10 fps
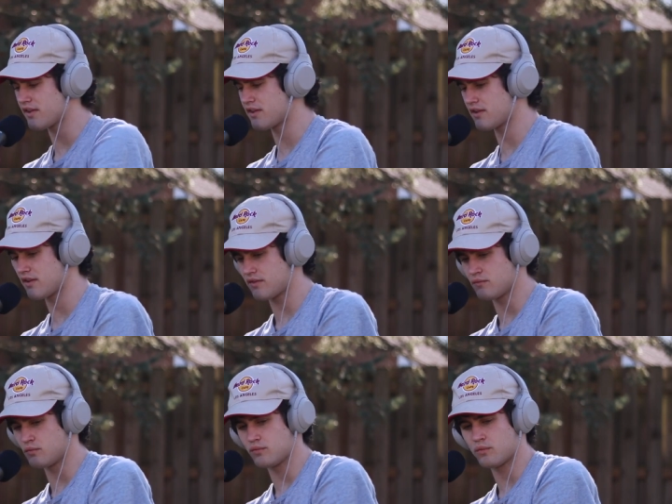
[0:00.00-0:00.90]
feel like
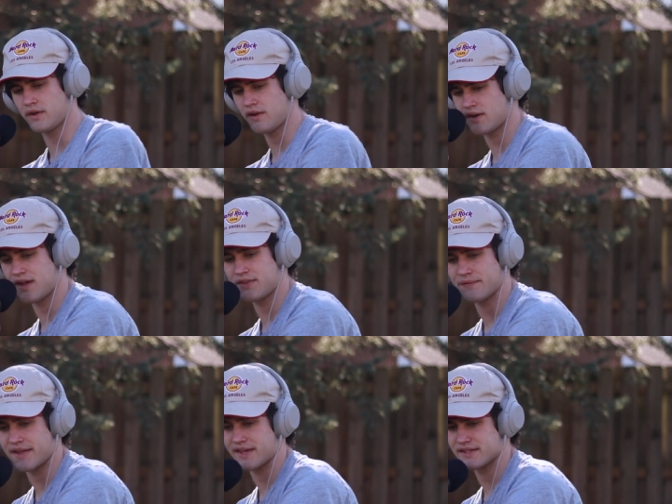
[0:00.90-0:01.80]
we are not the
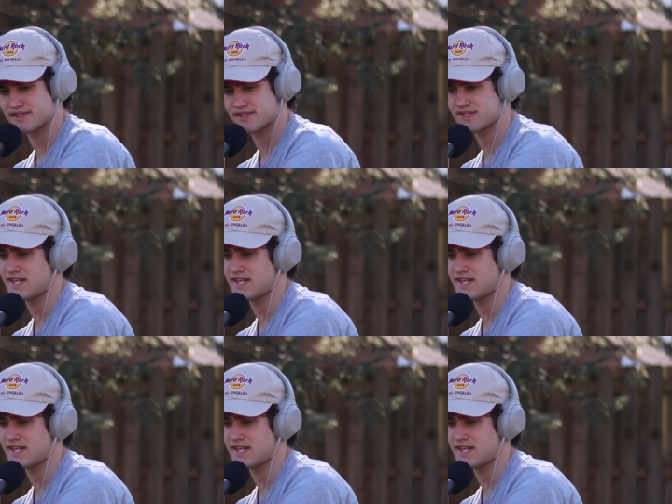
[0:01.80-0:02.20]
biggest